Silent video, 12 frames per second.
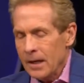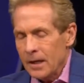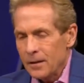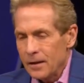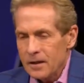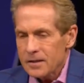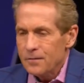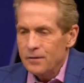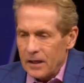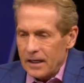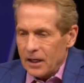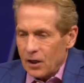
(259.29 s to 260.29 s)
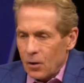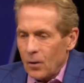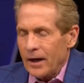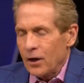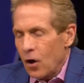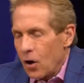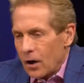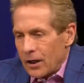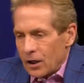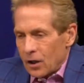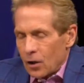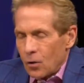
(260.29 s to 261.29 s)
this video and
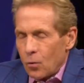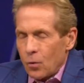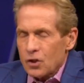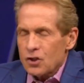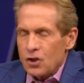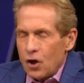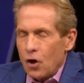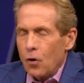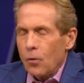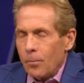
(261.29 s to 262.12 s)
audio was no